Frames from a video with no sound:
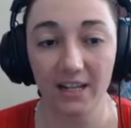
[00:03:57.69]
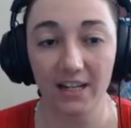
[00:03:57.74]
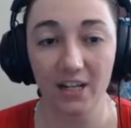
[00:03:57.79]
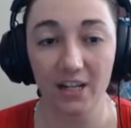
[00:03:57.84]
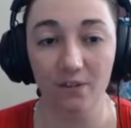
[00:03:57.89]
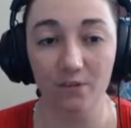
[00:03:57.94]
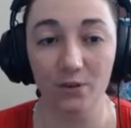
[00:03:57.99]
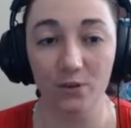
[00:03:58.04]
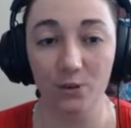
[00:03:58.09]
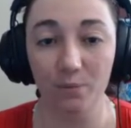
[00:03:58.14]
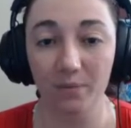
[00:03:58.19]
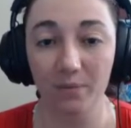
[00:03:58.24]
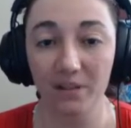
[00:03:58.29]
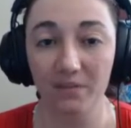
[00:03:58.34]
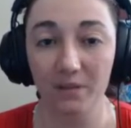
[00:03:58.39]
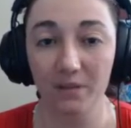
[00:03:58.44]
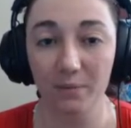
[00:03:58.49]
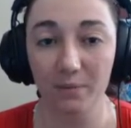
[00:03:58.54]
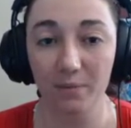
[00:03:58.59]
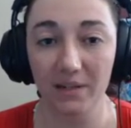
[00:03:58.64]
If you're
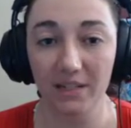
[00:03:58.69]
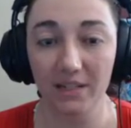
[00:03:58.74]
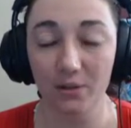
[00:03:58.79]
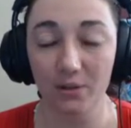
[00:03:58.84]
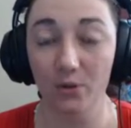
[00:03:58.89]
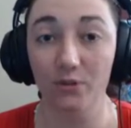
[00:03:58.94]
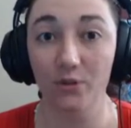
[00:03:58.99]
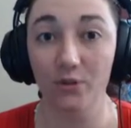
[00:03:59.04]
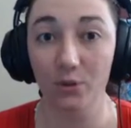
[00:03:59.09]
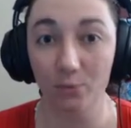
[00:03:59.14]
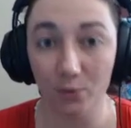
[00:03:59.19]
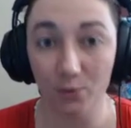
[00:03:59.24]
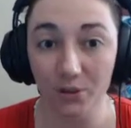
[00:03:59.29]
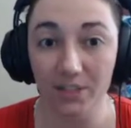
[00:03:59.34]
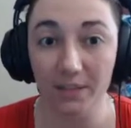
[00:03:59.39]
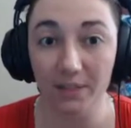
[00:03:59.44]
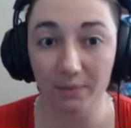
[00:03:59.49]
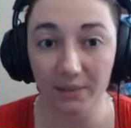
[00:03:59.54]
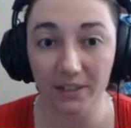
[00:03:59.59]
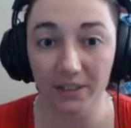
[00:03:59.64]
PvP or if you're
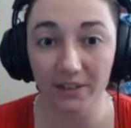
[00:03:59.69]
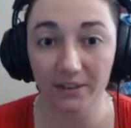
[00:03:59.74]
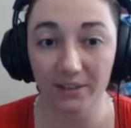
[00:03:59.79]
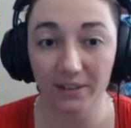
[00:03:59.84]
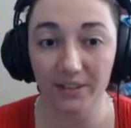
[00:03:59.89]
multiplayering,